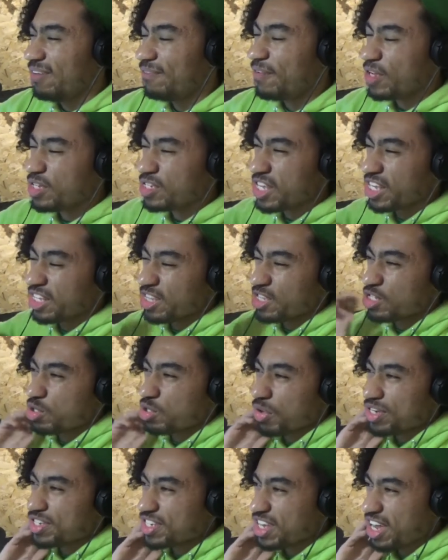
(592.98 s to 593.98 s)
It feels like the
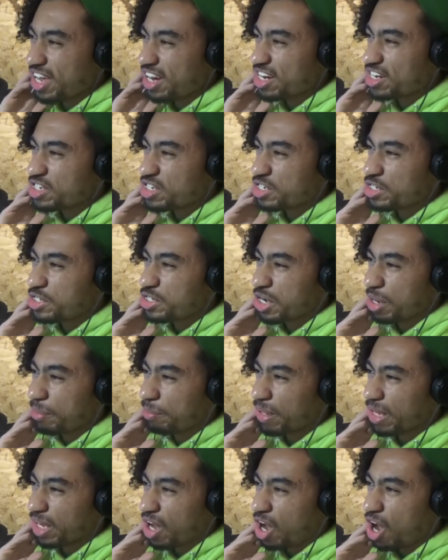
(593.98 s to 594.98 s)
story's kind of
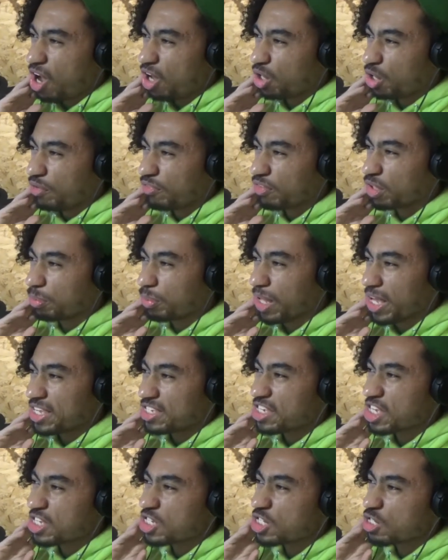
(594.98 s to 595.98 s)
jumping all over the
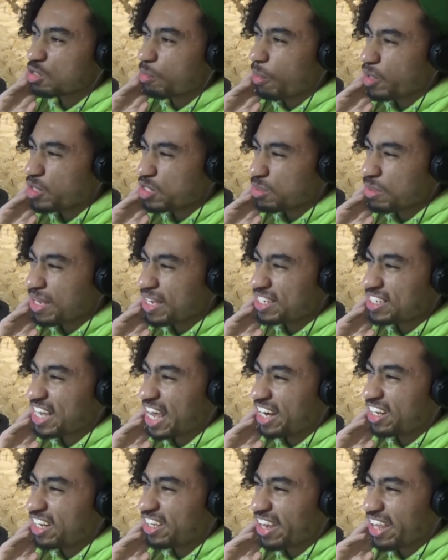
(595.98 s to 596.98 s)
place. Is it supposed to be
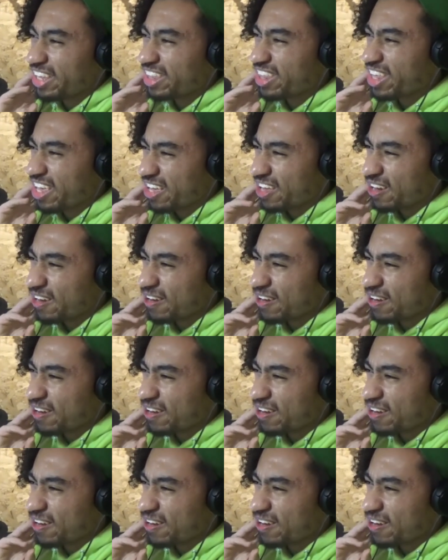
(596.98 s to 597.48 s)
intended like that?